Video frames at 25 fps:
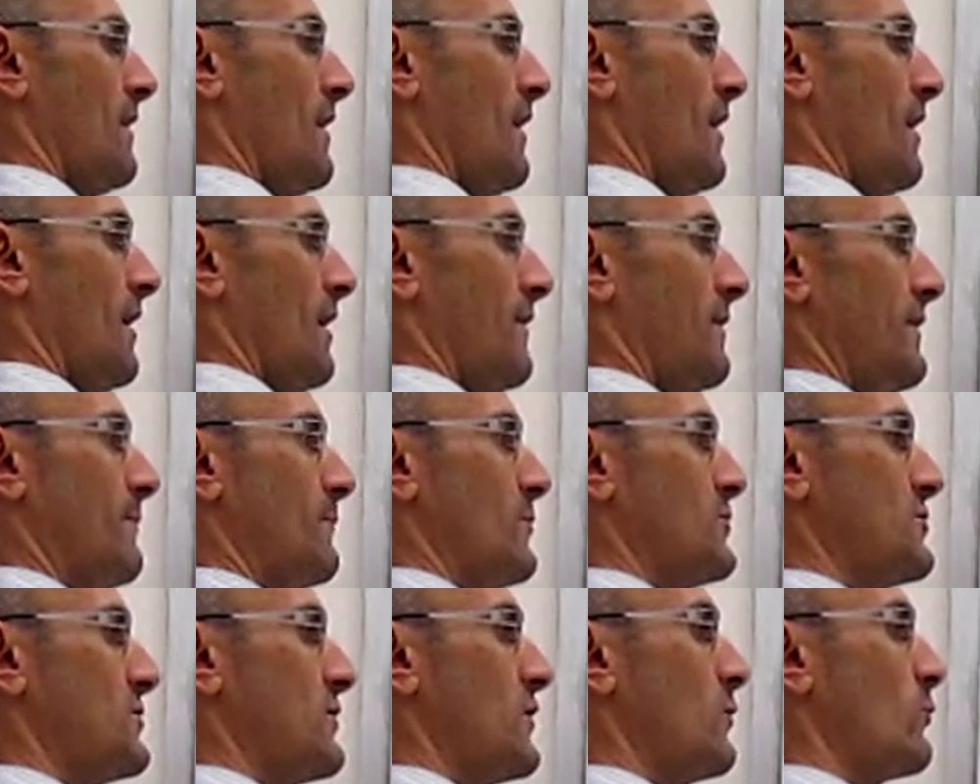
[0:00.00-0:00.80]
uh, the
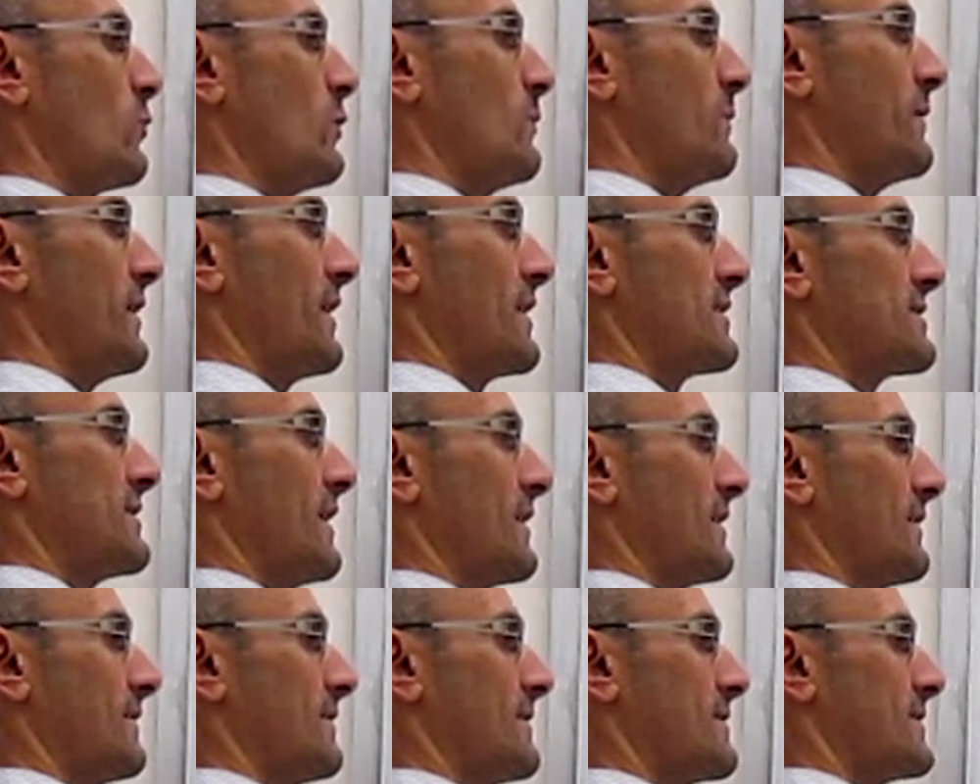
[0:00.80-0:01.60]
procedure will be
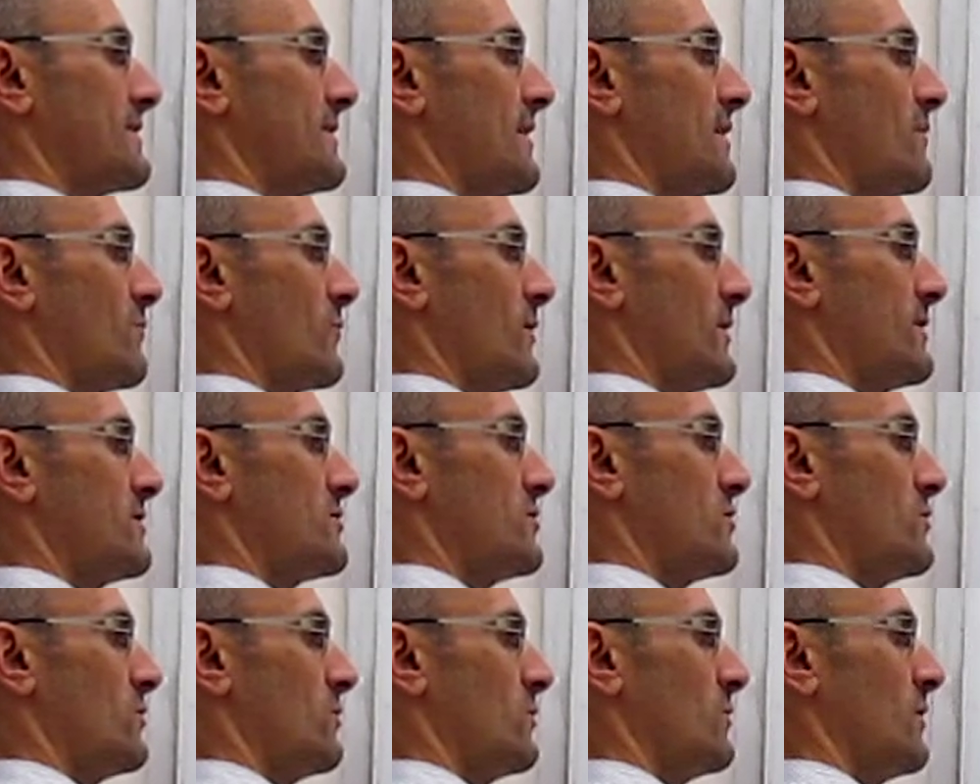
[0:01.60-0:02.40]
exactly the same, right?
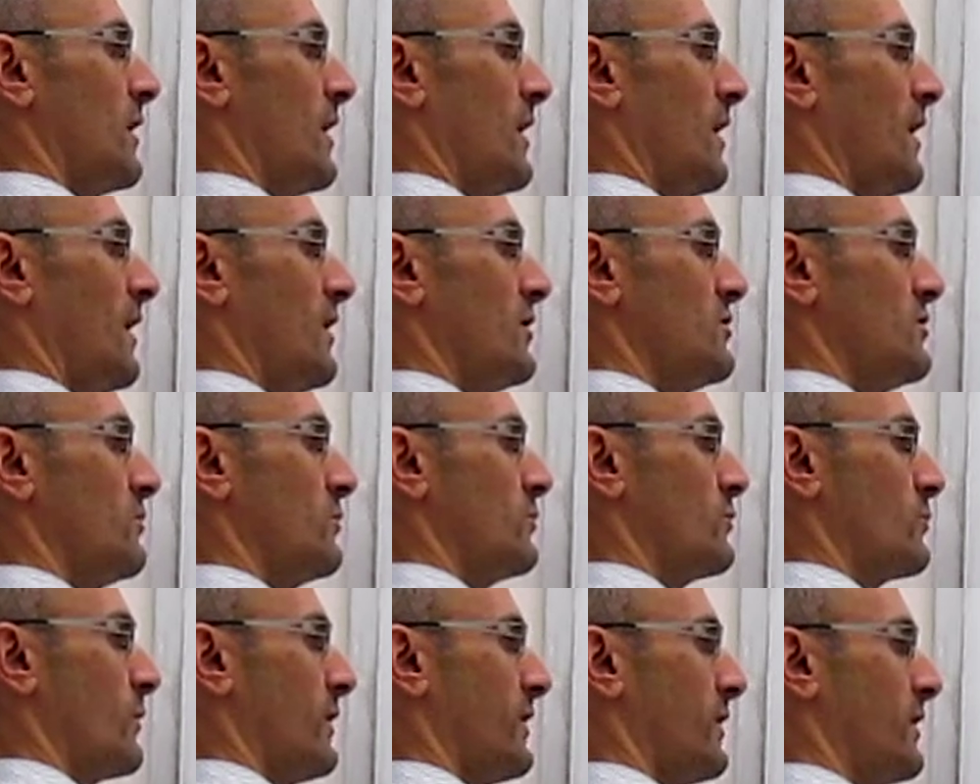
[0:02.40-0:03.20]
So you, uh, you
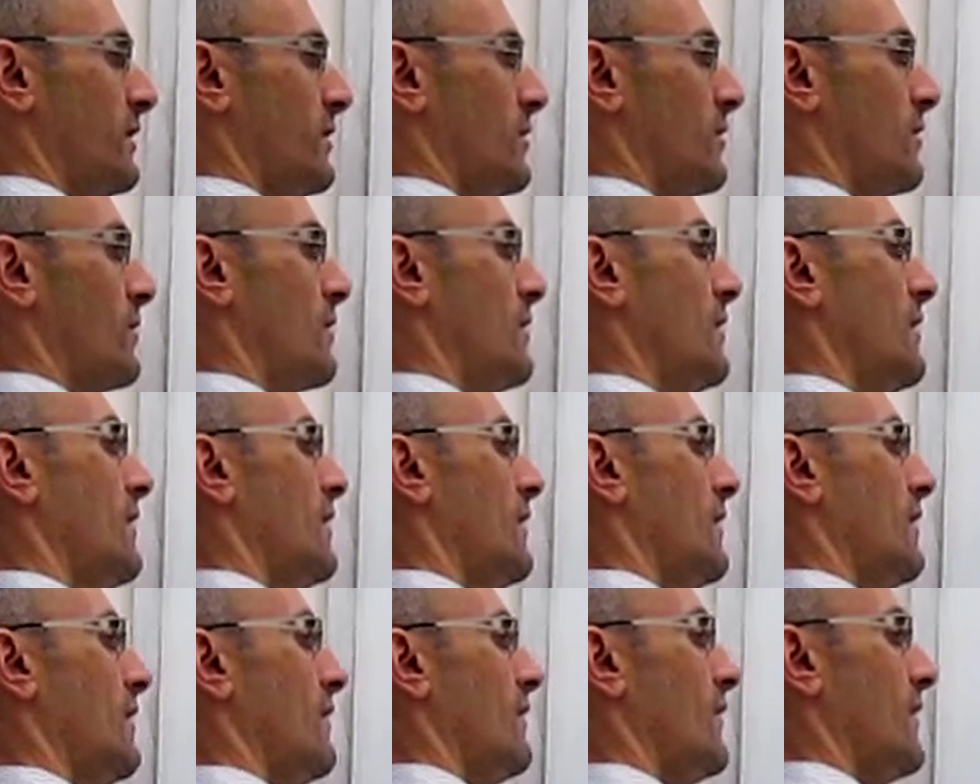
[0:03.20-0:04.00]
would write here
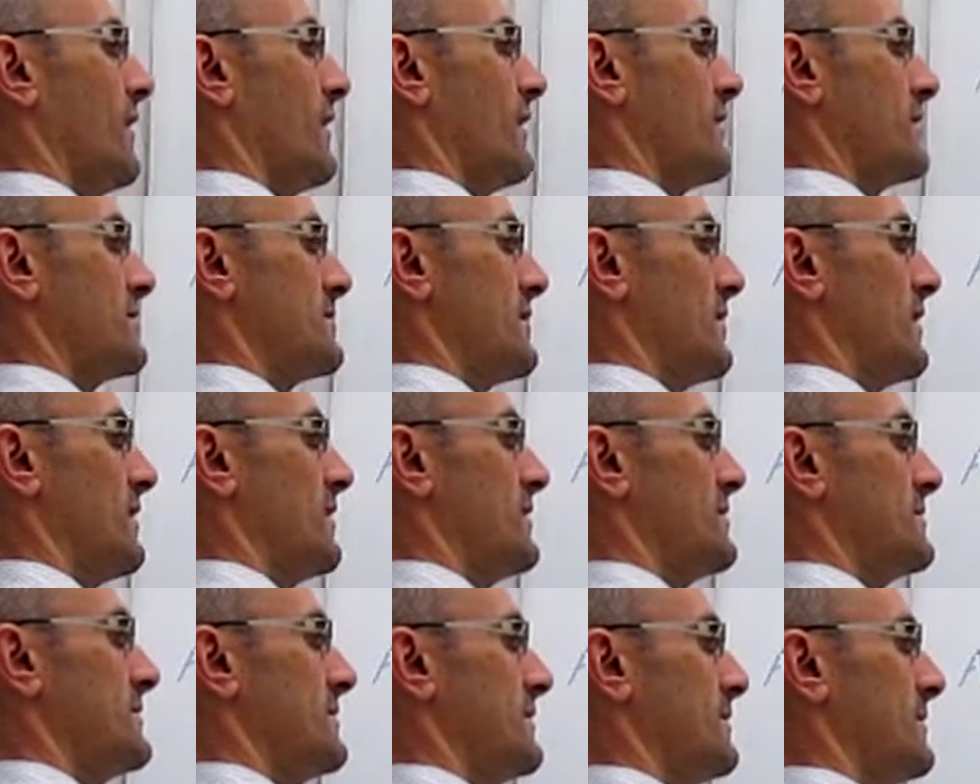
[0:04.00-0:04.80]
delta
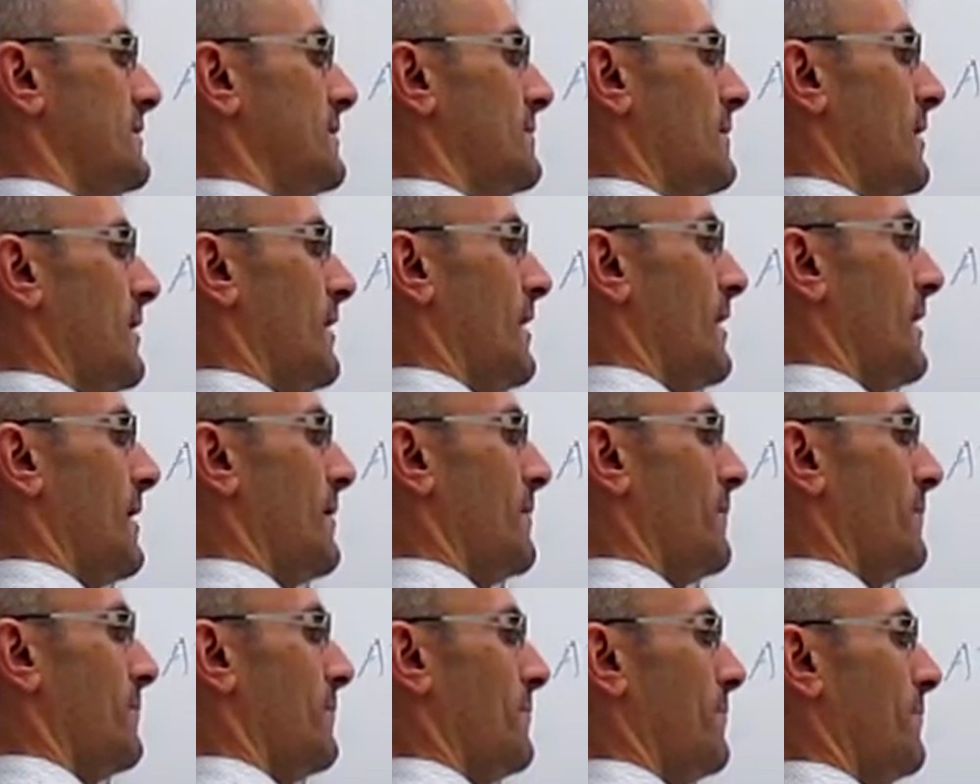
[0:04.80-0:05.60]

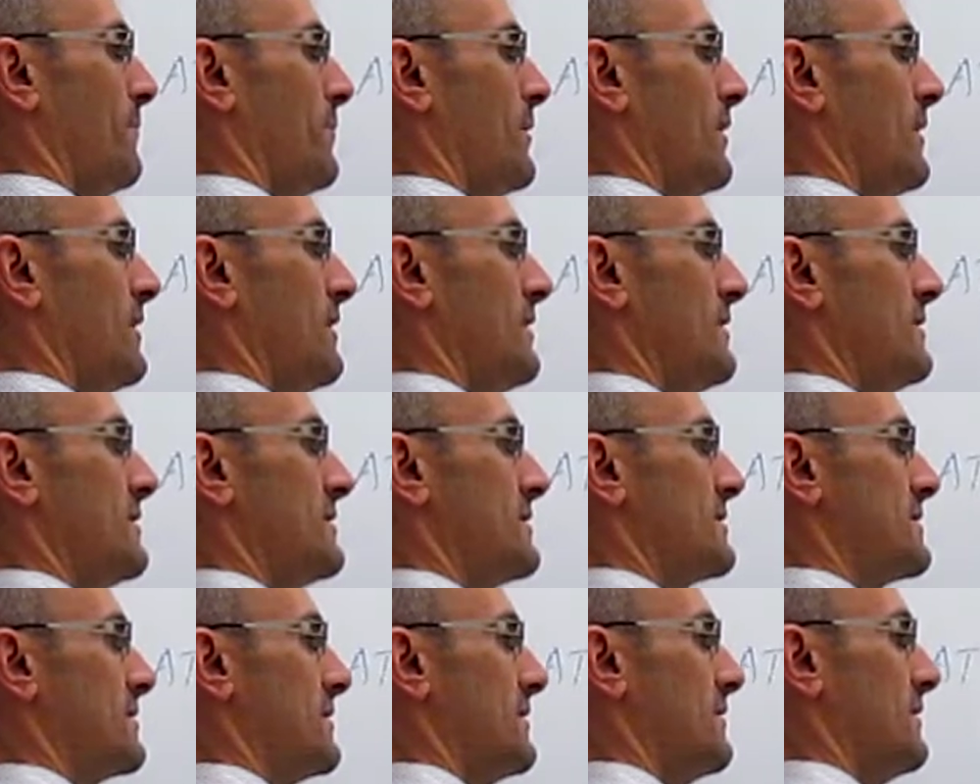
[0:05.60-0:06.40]
RG
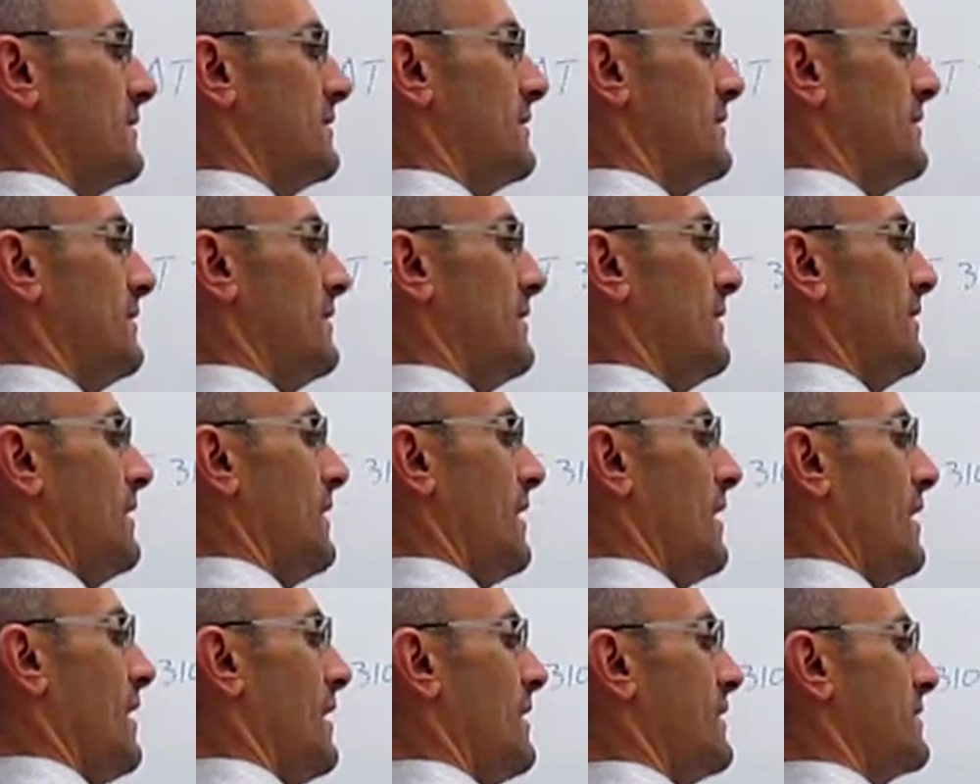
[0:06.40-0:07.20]
plus
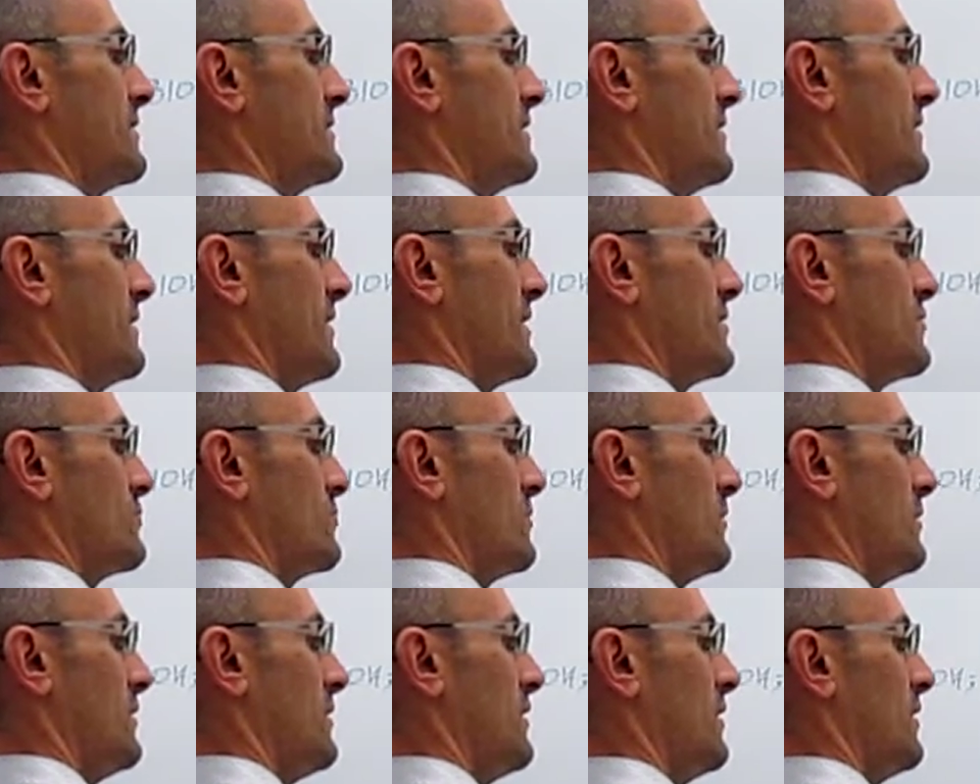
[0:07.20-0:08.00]
RT
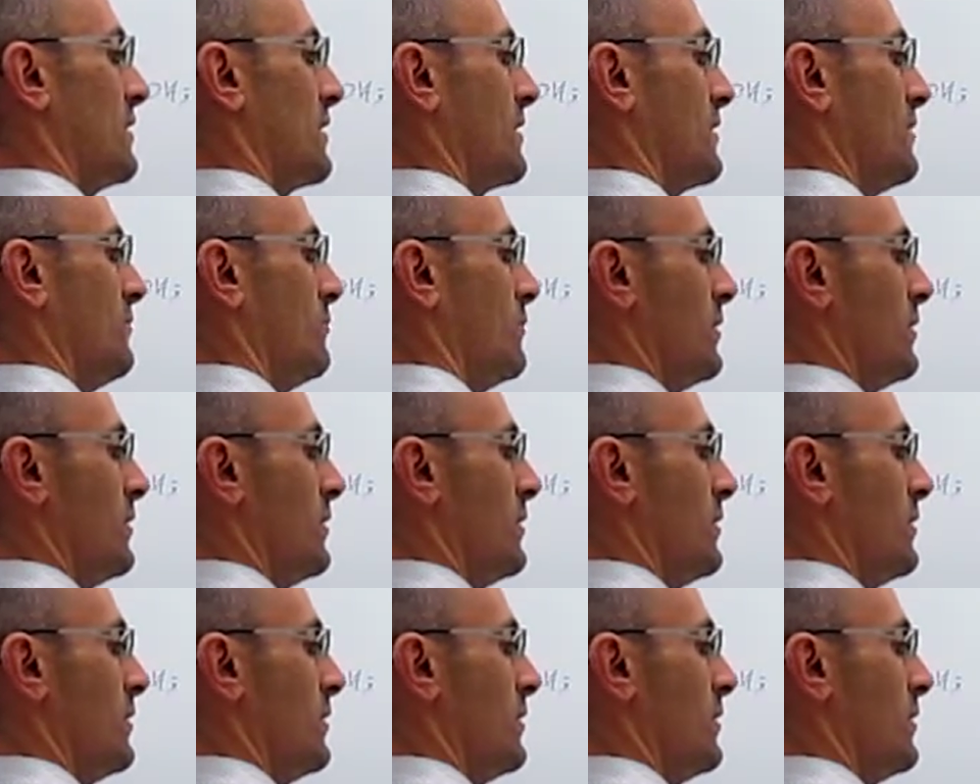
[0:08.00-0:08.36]
natural log.